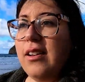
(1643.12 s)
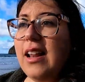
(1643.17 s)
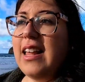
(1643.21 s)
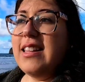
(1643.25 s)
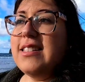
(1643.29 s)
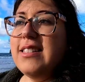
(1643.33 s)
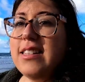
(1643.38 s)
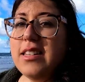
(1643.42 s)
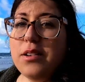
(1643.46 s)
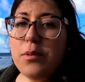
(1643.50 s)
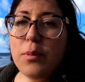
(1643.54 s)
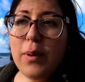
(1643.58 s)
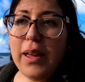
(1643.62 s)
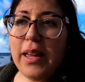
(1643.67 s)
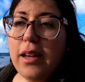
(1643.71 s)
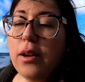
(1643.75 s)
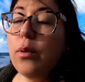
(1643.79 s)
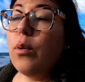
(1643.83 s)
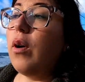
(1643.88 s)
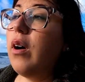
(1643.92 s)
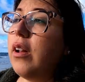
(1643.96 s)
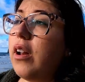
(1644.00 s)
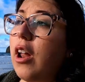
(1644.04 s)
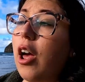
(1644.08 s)
Less than a
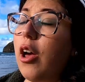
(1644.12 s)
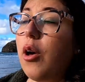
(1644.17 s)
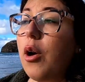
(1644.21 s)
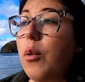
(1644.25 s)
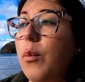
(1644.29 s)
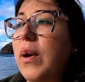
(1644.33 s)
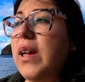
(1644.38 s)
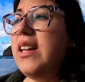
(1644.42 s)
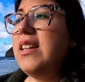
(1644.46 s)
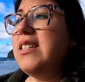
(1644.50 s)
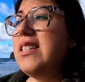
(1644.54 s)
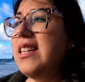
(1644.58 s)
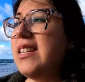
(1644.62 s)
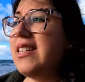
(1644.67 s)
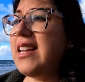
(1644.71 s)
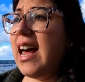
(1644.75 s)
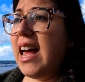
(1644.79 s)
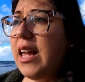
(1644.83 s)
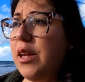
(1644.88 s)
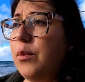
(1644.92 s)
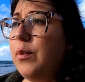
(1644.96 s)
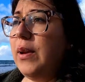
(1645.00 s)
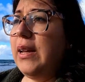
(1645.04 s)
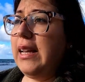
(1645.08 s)
week, or no, a week
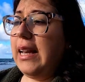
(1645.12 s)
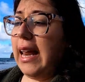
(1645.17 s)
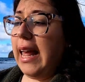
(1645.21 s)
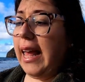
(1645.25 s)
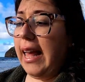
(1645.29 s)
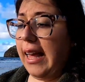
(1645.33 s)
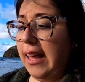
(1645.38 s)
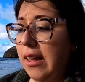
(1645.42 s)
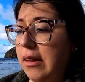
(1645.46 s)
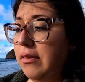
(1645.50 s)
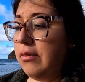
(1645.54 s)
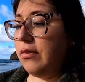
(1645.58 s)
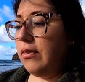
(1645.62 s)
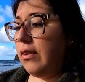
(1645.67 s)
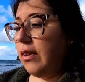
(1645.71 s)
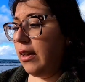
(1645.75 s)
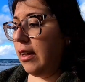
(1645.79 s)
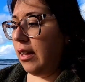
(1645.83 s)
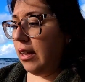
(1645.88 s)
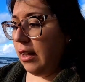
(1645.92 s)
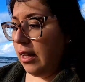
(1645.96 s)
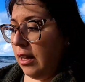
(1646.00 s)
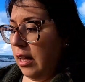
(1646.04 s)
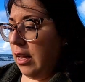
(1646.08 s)
today we leave.
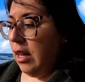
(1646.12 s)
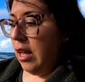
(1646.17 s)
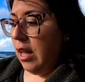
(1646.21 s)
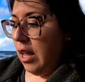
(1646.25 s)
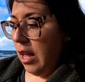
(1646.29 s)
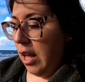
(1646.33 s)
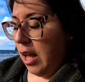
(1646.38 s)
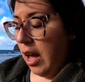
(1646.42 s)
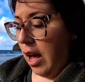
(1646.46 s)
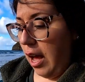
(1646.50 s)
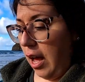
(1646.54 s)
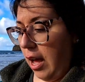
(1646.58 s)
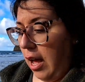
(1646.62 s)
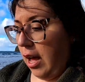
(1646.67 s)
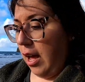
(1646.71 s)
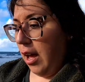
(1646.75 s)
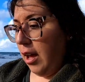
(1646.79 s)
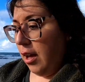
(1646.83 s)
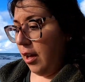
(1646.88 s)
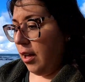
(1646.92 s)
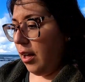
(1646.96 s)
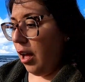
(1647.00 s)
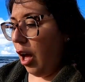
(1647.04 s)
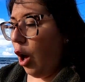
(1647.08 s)

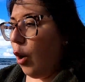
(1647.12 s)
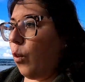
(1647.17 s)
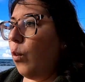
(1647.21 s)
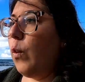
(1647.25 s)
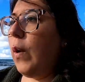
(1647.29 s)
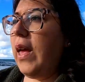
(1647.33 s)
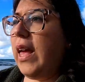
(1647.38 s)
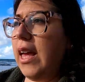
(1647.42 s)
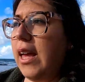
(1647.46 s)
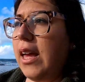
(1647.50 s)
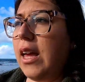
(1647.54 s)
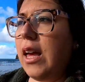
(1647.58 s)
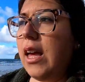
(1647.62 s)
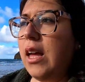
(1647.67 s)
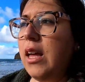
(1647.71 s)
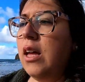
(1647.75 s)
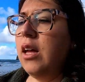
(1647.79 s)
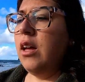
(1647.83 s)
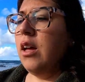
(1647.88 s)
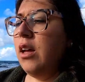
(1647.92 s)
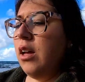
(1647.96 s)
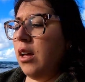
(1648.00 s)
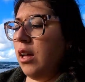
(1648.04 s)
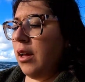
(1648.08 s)
A week
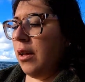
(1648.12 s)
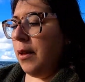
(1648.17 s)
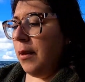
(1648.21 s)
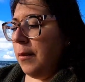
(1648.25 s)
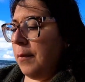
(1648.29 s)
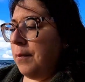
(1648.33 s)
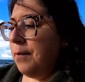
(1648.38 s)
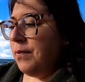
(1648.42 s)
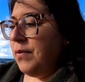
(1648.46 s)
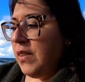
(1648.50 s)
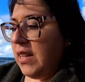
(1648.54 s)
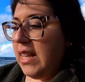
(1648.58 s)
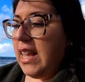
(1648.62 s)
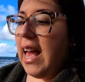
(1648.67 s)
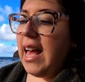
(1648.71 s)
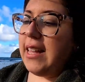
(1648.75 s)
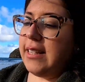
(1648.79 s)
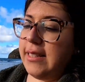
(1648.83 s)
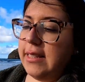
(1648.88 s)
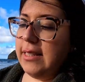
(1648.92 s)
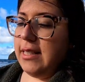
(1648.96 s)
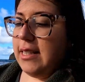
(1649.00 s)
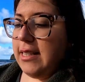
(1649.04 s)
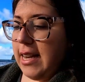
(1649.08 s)

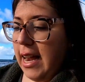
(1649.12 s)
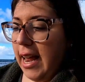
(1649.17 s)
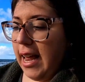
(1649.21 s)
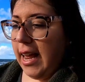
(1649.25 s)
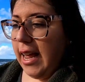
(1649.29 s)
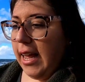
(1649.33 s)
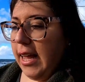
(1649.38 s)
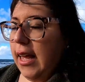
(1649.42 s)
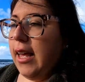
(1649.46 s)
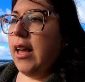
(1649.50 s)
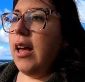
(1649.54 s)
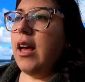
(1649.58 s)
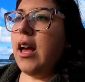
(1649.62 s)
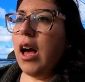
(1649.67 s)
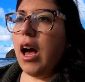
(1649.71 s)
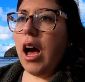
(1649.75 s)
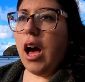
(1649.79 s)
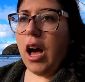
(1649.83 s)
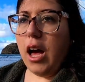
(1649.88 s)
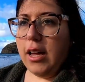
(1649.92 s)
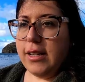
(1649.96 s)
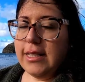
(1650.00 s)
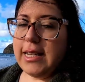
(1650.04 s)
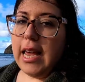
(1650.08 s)
yesterday
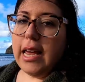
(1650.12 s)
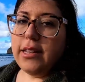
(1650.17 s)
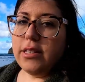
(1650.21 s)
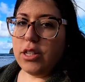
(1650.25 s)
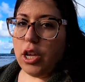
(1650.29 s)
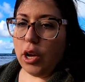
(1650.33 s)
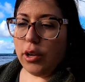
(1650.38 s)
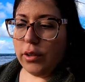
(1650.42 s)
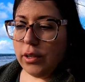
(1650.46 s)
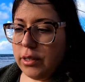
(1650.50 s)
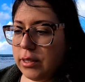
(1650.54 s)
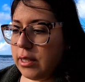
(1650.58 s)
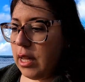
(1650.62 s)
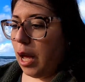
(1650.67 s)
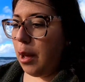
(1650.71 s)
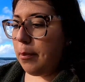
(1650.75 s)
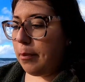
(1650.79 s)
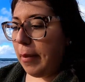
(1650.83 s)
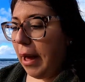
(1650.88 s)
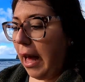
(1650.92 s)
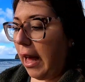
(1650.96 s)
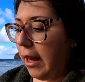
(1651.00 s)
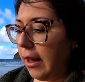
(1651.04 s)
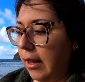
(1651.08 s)
Ted's owners
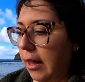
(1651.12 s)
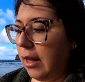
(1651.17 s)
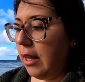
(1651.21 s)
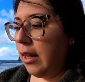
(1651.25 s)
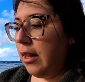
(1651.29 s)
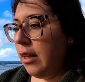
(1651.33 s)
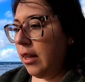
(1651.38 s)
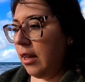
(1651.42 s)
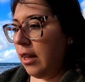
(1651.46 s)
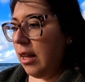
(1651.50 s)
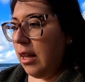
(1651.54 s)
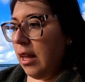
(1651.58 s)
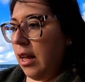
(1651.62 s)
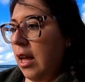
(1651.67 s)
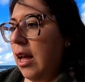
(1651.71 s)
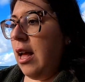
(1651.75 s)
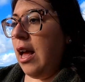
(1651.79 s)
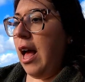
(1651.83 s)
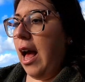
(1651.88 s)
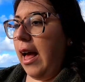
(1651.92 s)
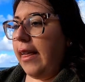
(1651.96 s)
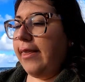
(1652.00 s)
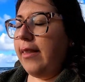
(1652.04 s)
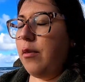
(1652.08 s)
come back,
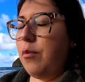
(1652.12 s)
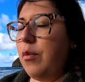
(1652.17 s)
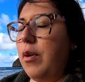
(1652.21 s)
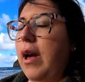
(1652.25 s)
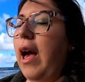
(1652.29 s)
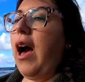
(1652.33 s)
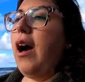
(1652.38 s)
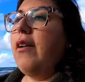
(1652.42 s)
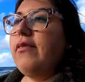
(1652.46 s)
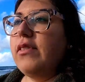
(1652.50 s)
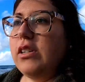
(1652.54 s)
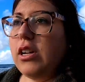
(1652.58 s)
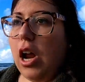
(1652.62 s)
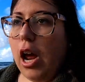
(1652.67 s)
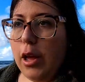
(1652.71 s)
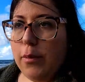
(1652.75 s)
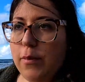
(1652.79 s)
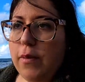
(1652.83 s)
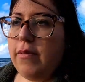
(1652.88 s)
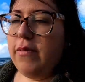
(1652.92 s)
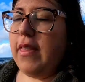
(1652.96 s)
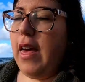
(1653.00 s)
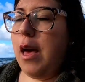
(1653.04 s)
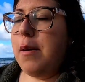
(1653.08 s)
and then we'll have a
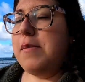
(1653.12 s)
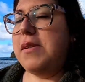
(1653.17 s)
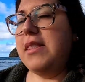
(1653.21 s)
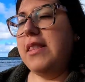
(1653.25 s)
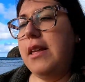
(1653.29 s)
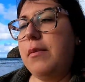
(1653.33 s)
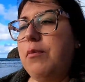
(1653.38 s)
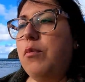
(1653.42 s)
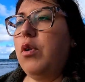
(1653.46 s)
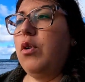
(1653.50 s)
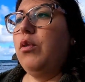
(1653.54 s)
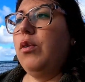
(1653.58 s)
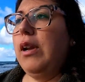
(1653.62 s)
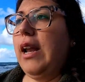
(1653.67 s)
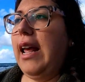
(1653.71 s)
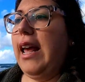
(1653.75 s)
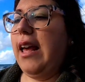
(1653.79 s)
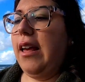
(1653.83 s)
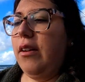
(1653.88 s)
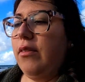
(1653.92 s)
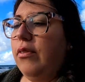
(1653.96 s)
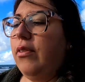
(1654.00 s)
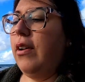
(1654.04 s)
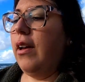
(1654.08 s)
night with them and then we'll
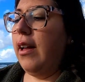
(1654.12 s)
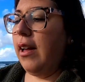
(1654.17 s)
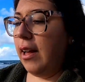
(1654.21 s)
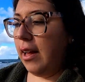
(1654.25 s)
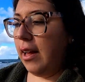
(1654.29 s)
leave.